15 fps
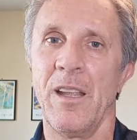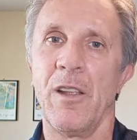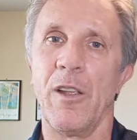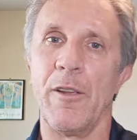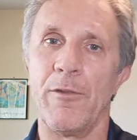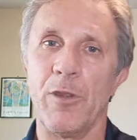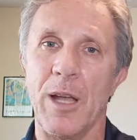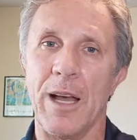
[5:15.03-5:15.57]

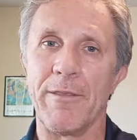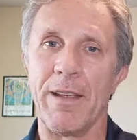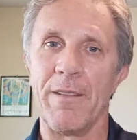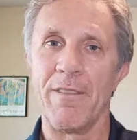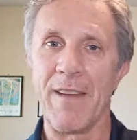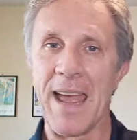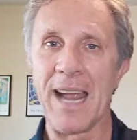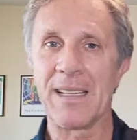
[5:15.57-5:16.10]
If you have a
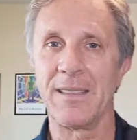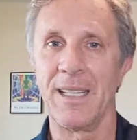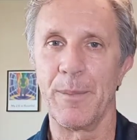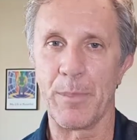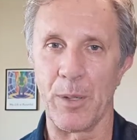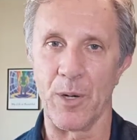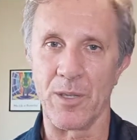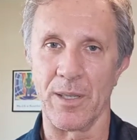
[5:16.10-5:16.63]
vaccinated
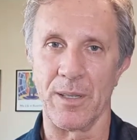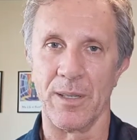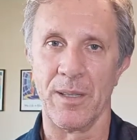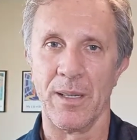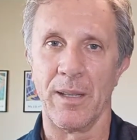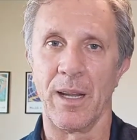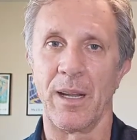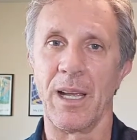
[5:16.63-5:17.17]
person
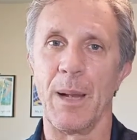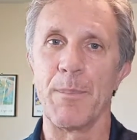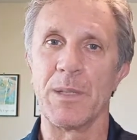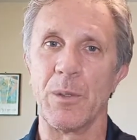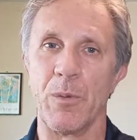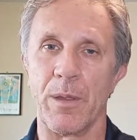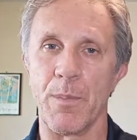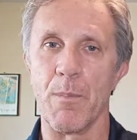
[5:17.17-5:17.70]
that comes
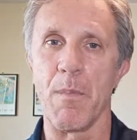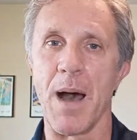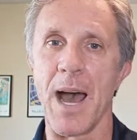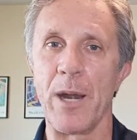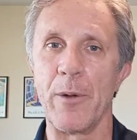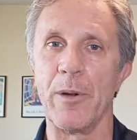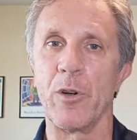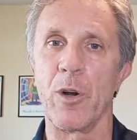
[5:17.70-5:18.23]
in with
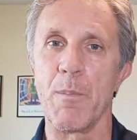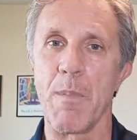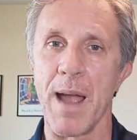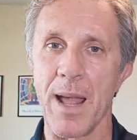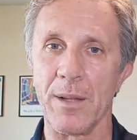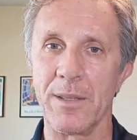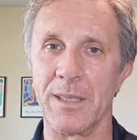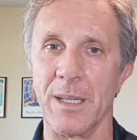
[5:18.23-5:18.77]
moderate or
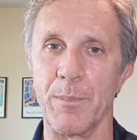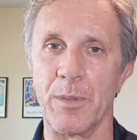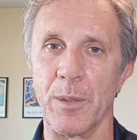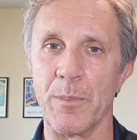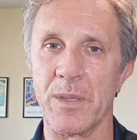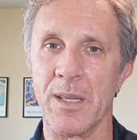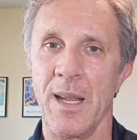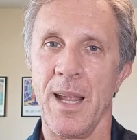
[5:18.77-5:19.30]
mild
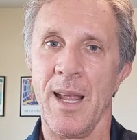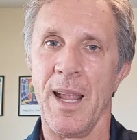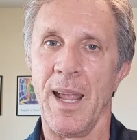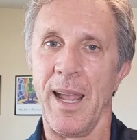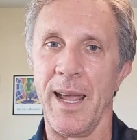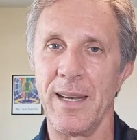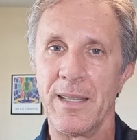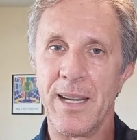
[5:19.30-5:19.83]
symptoms
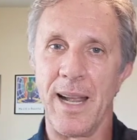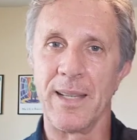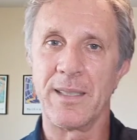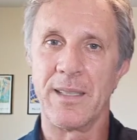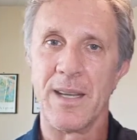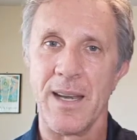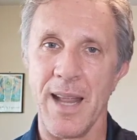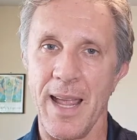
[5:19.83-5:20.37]
and
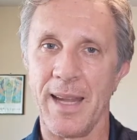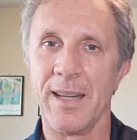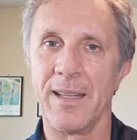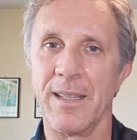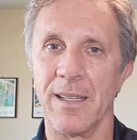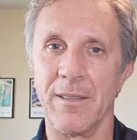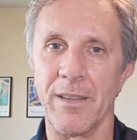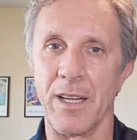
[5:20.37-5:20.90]
tests
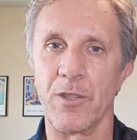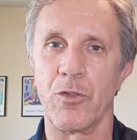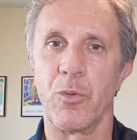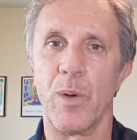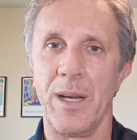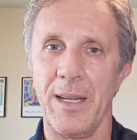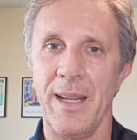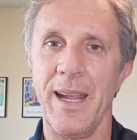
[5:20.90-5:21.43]
negative at
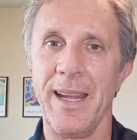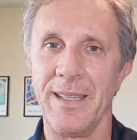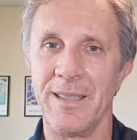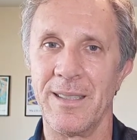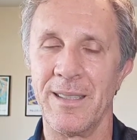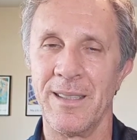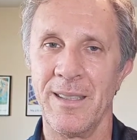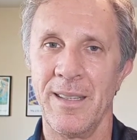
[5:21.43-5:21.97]

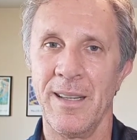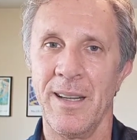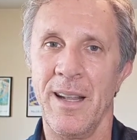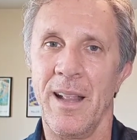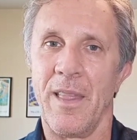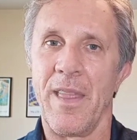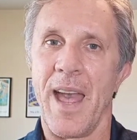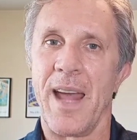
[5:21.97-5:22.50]
28,
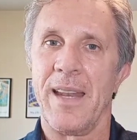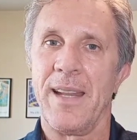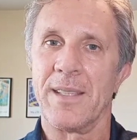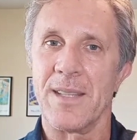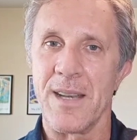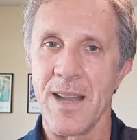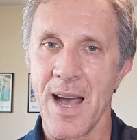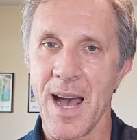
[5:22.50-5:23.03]
that
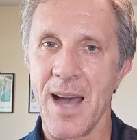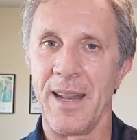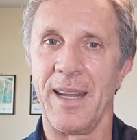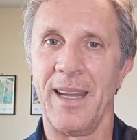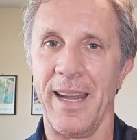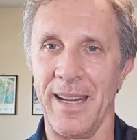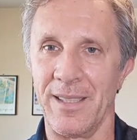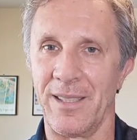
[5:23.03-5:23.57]
is not a
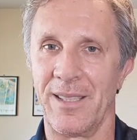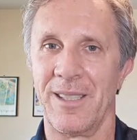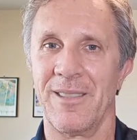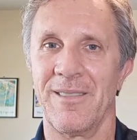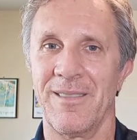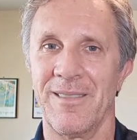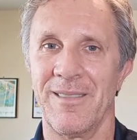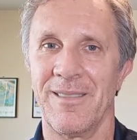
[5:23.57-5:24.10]
case.
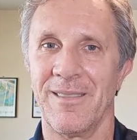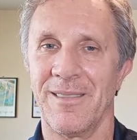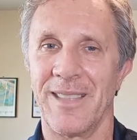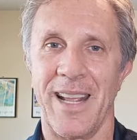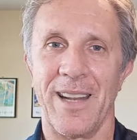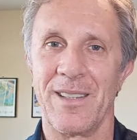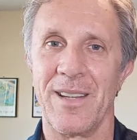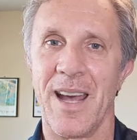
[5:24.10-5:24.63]

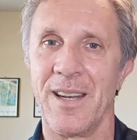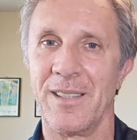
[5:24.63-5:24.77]
That is